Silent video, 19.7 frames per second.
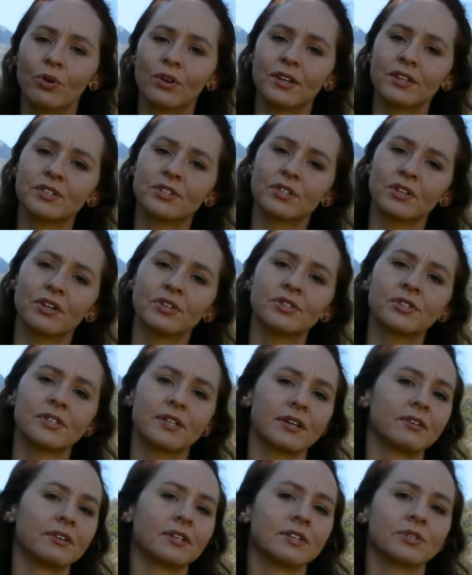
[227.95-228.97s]
is so
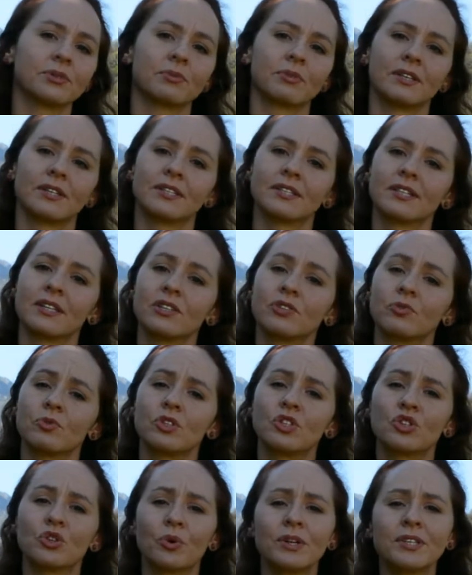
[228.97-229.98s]
serious when he says,
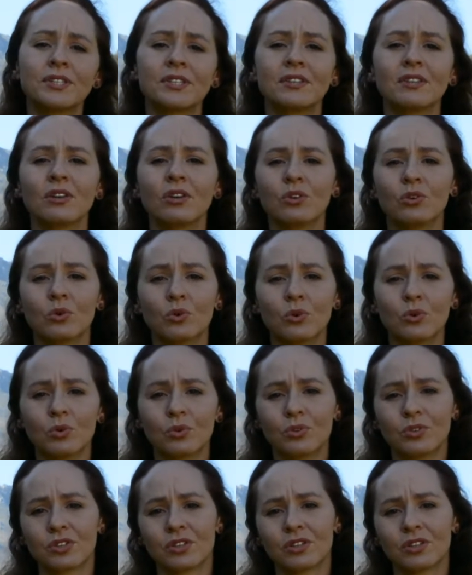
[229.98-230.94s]
rejoice in the Lord.